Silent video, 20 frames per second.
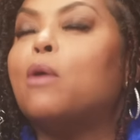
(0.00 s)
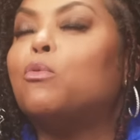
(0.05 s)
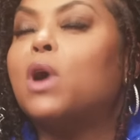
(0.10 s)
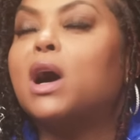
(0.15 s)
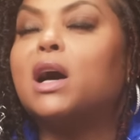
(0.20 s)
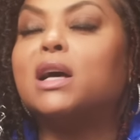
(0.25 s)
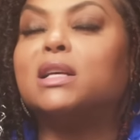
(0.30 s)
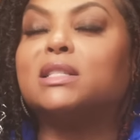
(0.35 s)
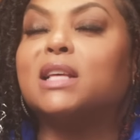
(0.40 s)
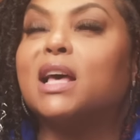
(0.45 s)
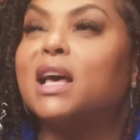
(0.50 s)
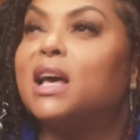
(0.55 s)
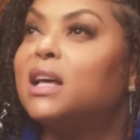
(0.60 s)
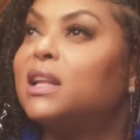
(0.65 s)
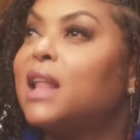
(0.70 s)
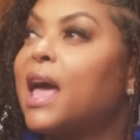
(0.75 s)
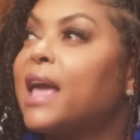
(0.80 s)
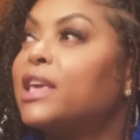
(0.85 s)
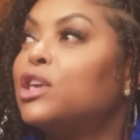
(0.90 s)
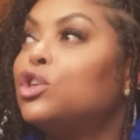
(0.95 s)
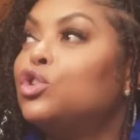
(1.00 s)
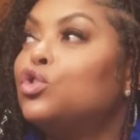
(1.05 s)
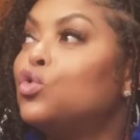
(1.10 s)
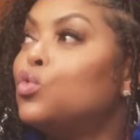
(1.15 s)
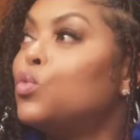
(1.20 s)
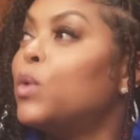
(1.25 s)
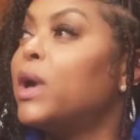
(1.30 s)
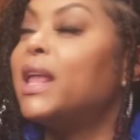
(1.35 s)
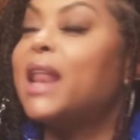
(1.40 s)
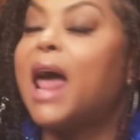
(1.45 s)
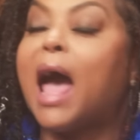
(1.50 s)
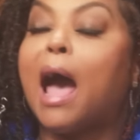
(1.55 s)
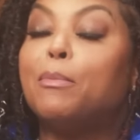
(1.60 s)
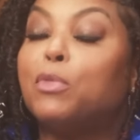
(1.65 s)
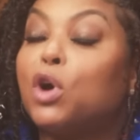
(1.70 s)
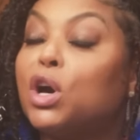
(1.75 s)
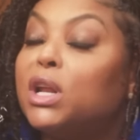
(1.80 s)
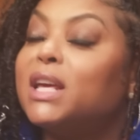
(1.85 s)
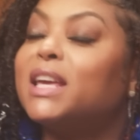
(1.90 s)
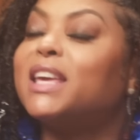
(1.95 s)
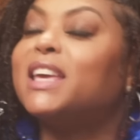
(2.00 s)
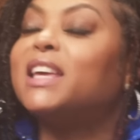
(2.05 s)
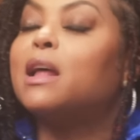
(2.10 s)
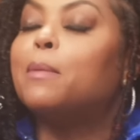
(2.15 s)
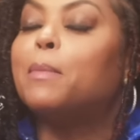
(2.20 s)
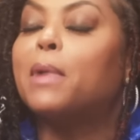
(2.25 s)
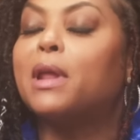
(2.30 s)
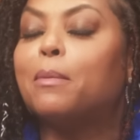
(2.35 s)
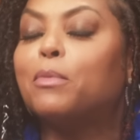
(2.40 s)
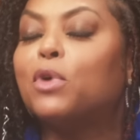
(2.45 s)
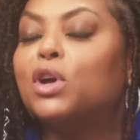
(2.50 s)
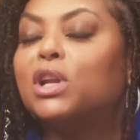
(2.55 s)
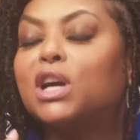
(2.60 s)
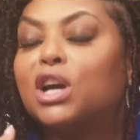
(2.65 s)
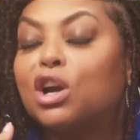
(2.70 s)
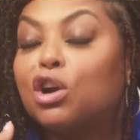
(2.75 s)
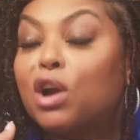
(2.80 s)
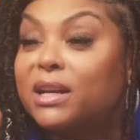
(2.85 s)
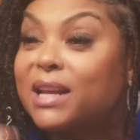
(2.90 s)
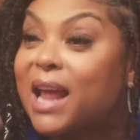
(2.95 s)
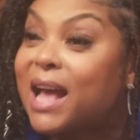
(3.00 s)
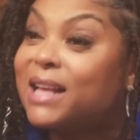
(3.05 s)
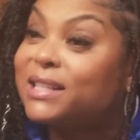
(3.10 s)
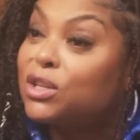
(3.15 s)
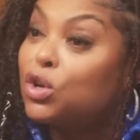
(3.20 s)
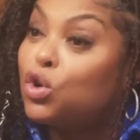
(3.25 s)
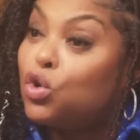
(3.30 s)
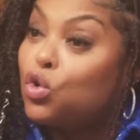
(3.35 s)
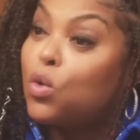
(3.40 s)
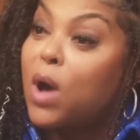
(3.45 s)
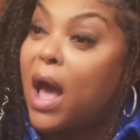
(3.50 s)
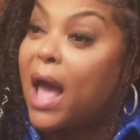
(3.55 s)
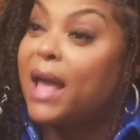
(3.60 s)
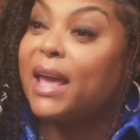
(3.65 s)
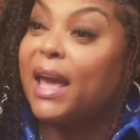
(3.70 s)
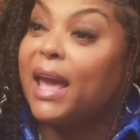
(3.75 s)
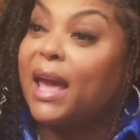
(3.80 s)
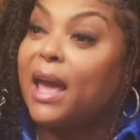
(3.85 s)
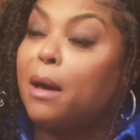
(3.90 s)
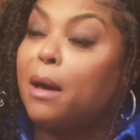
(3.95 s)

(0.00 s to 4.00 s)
that was. Like you went, I'm gonna get up and I'm gonna cook. That's who I